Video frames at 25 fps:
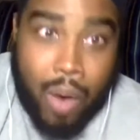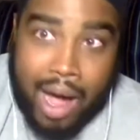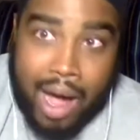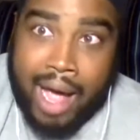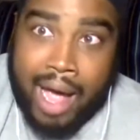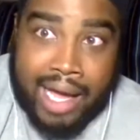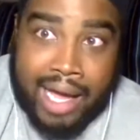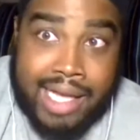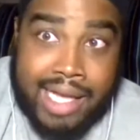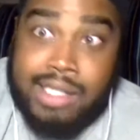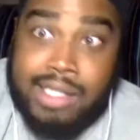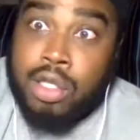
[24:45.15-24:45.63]

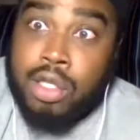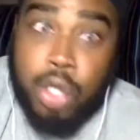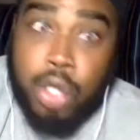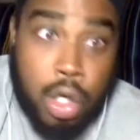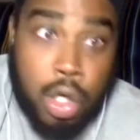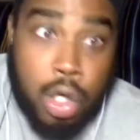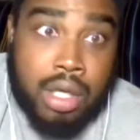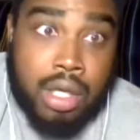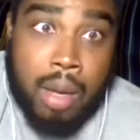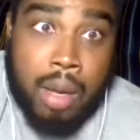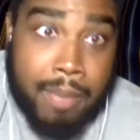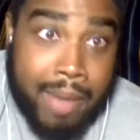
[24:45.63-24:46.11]
He's looked
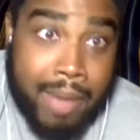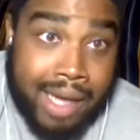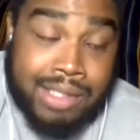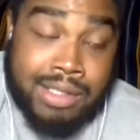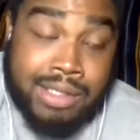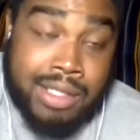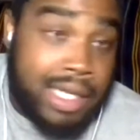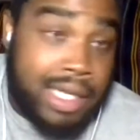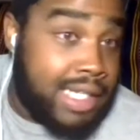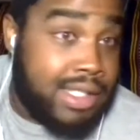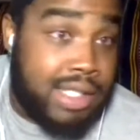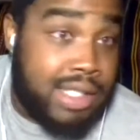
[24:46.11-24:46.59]
amazing.
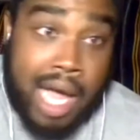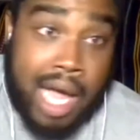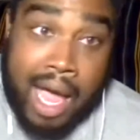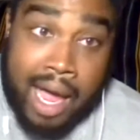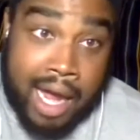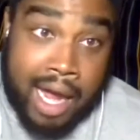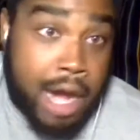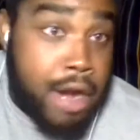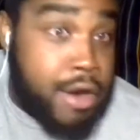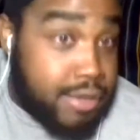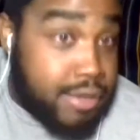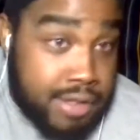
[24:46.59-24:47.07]
He's got
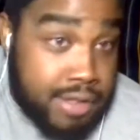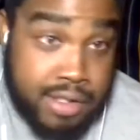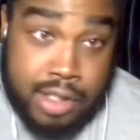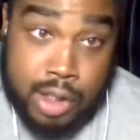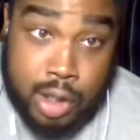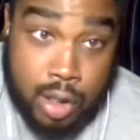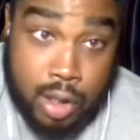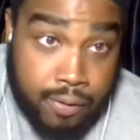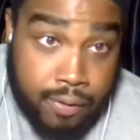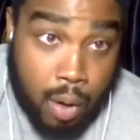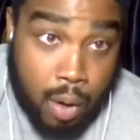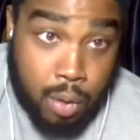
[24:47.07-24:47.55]
Anderson Silva
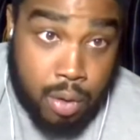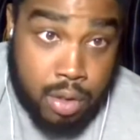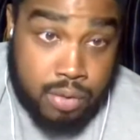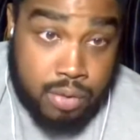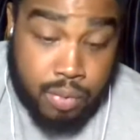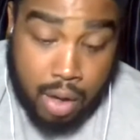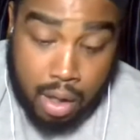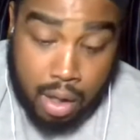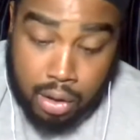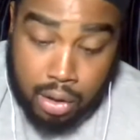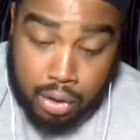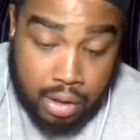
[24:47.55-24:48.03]
on his
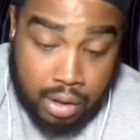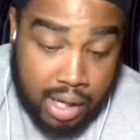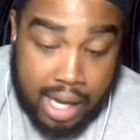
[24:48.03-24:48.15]
record.